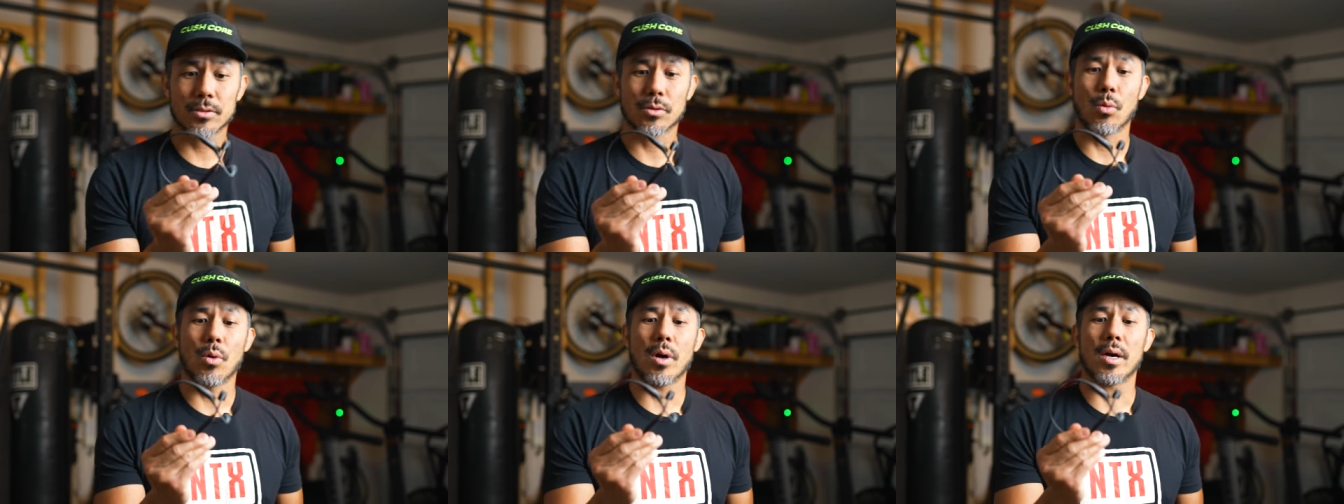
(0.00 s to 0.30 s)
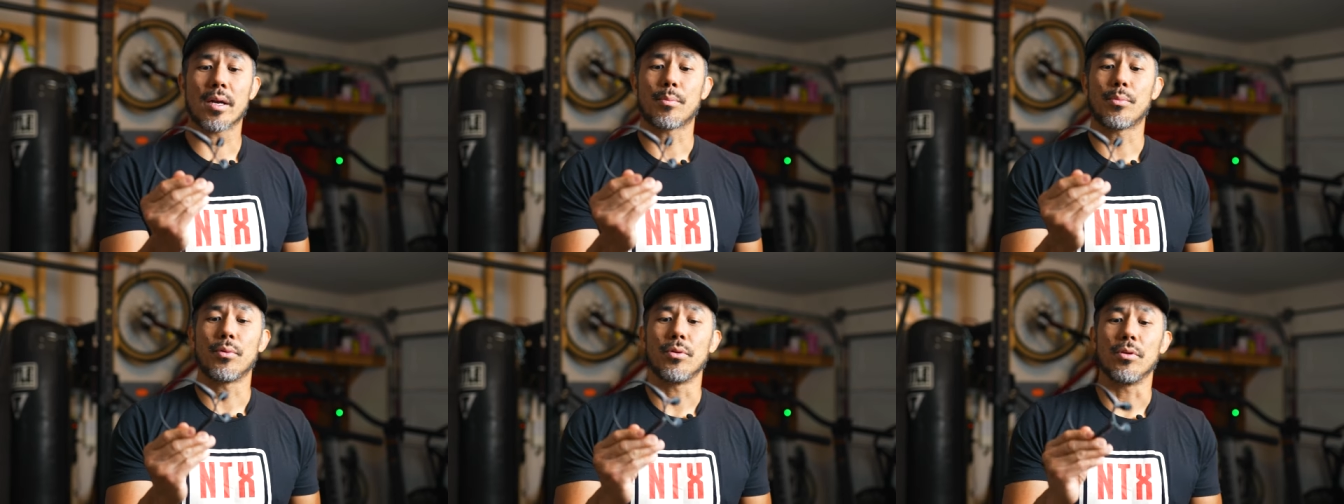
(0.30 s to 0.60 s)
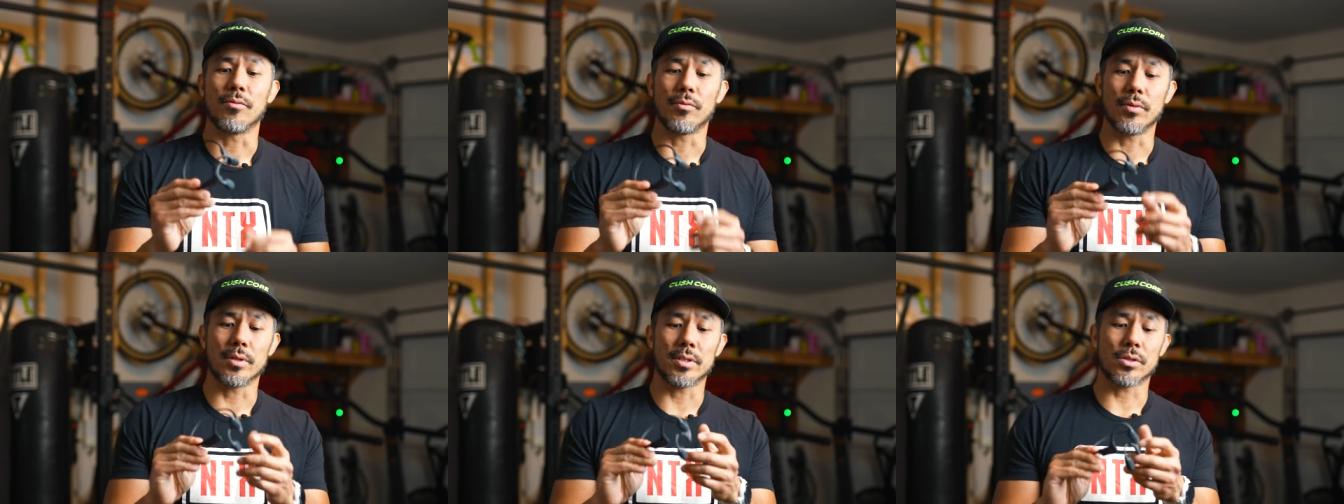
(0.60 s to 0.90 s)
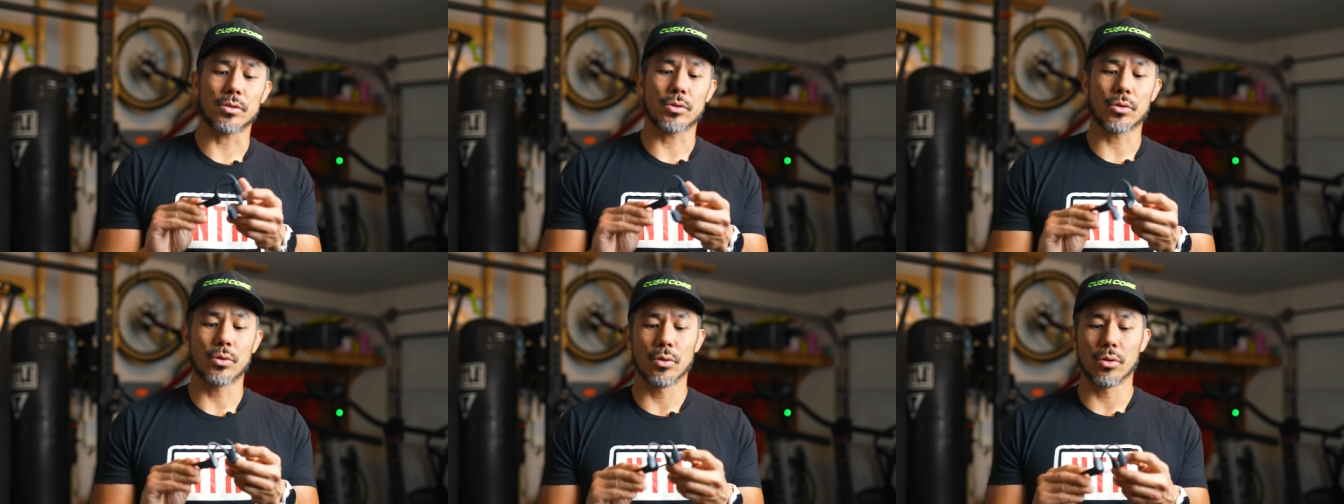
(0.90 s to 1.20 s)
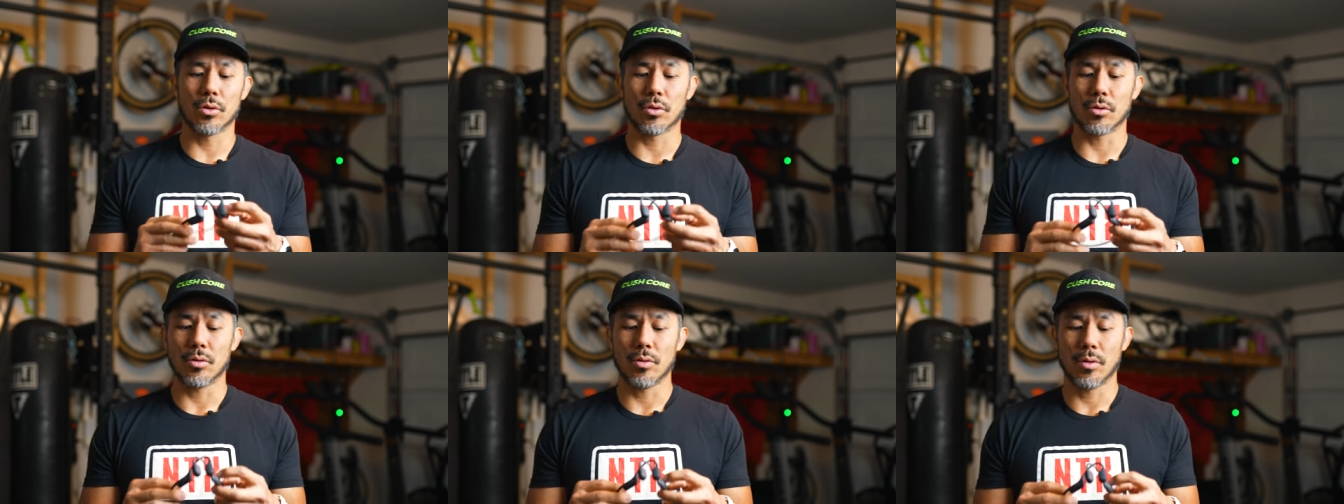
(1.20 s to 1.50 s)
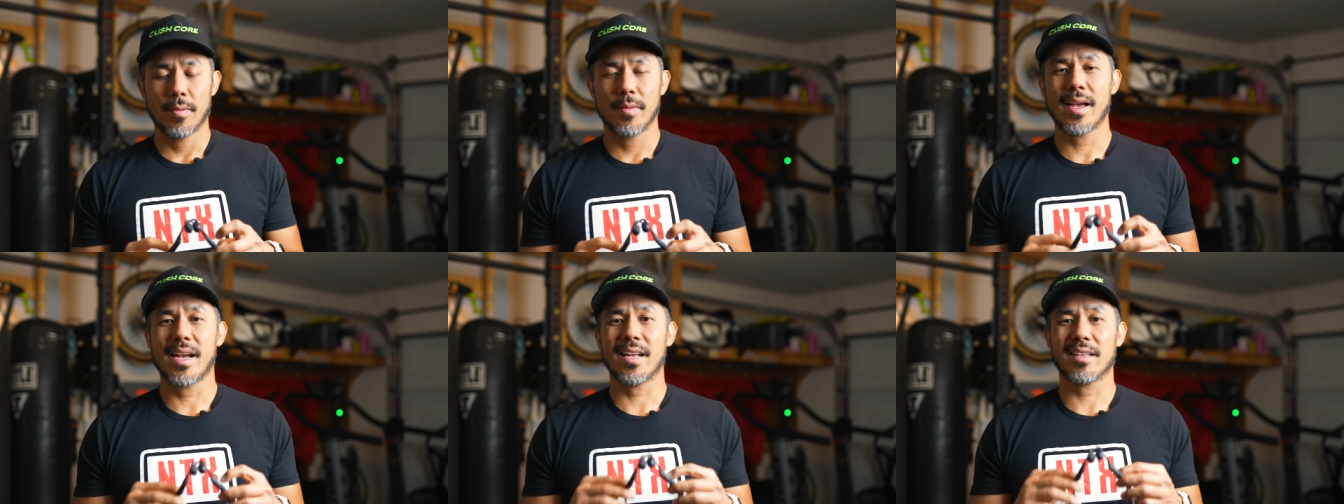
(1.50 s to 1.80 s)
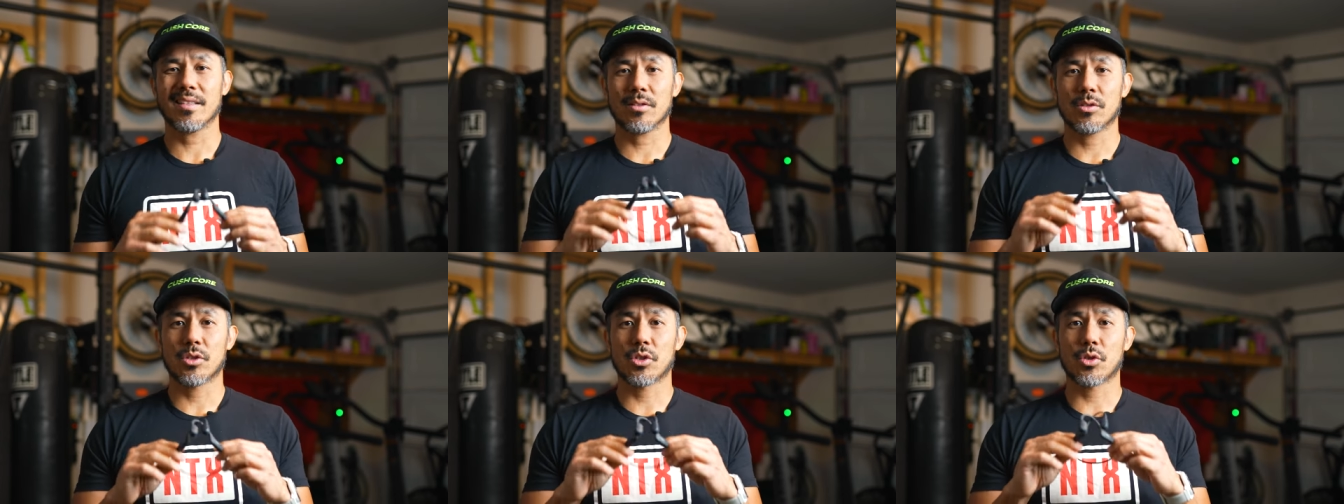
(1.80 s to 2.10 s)
are waterproof, which is cool,
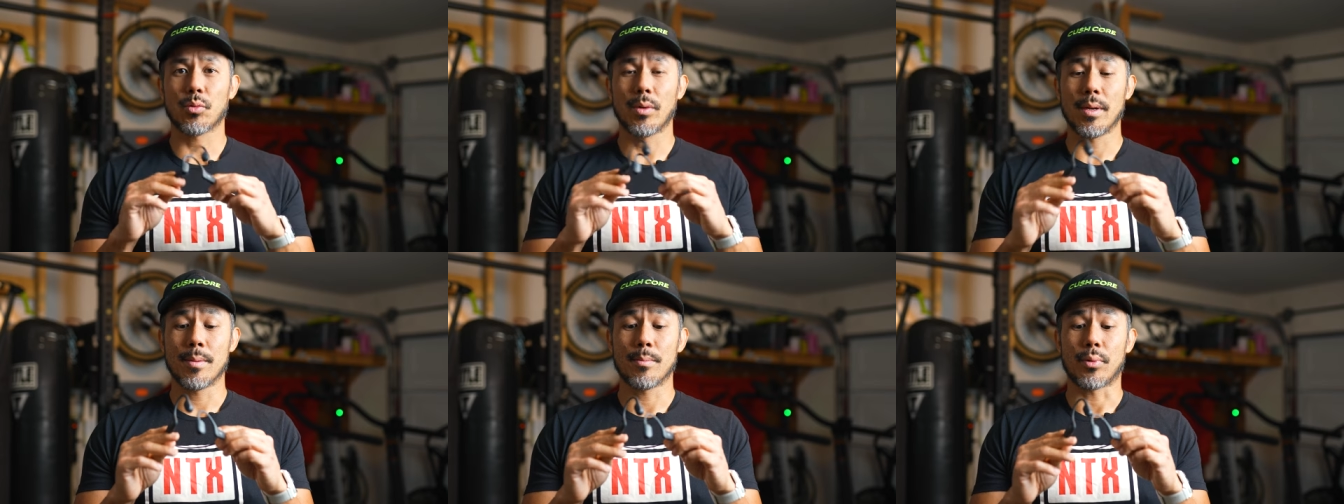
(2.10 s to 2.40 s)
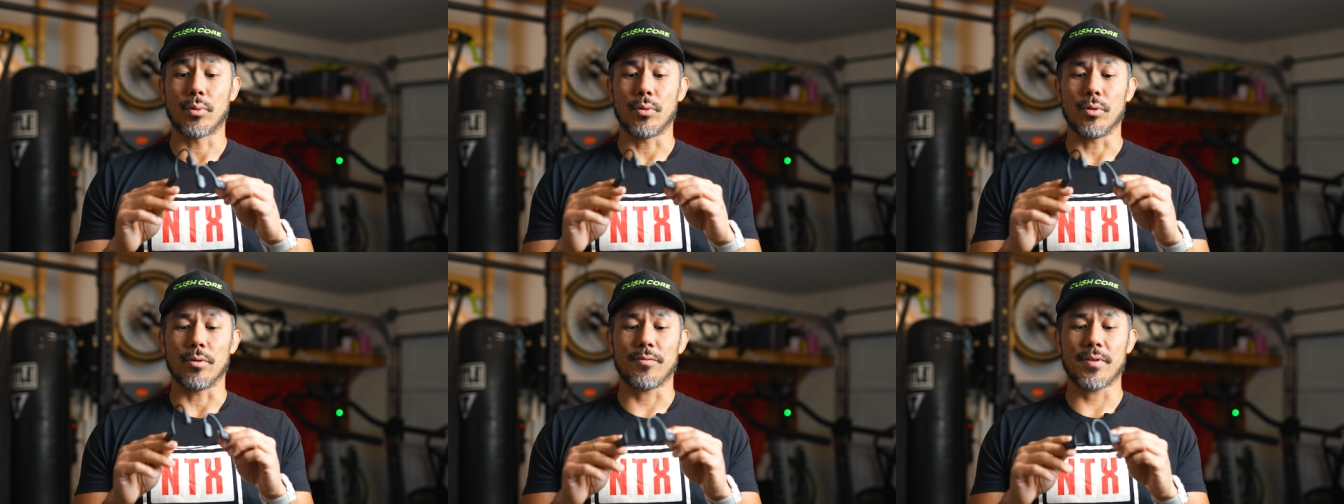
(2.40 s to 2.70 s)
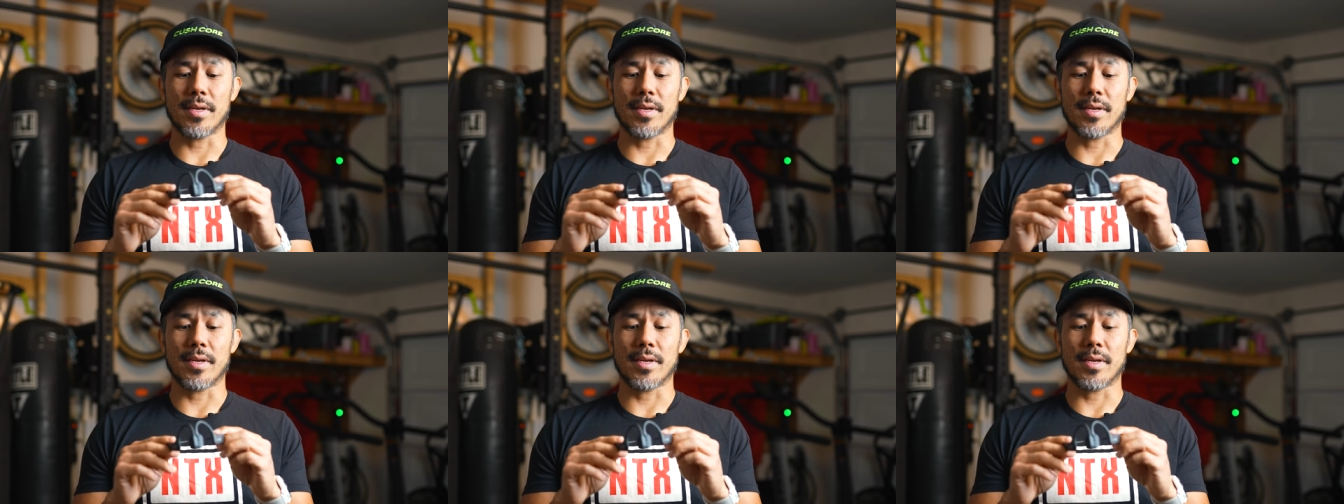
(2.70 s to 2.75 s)
not swim proof.